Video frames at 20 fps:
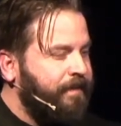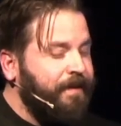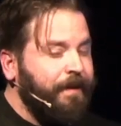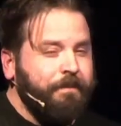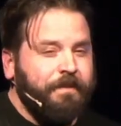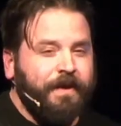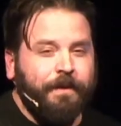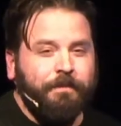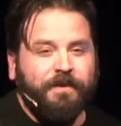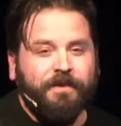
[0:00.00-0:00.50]

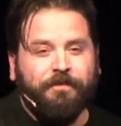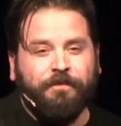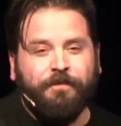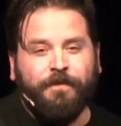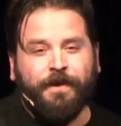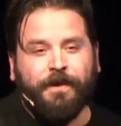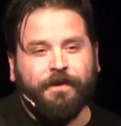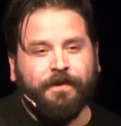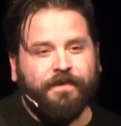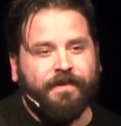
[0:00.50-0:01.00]
Sometimes it
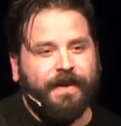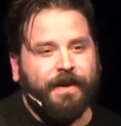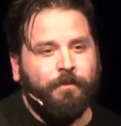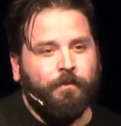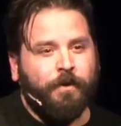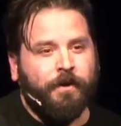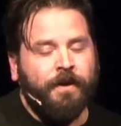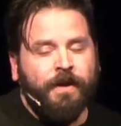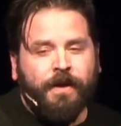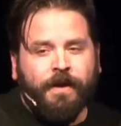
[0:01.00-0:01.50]
feels like
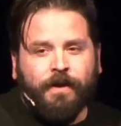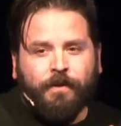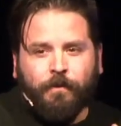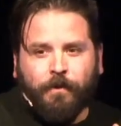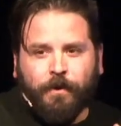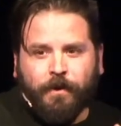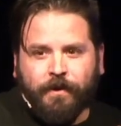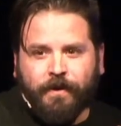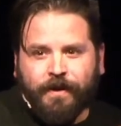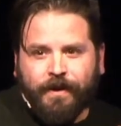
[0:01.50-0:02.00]
we're,
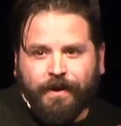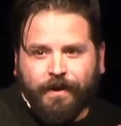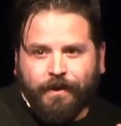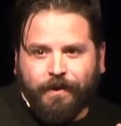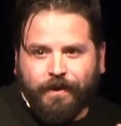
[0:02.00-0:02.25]
we're,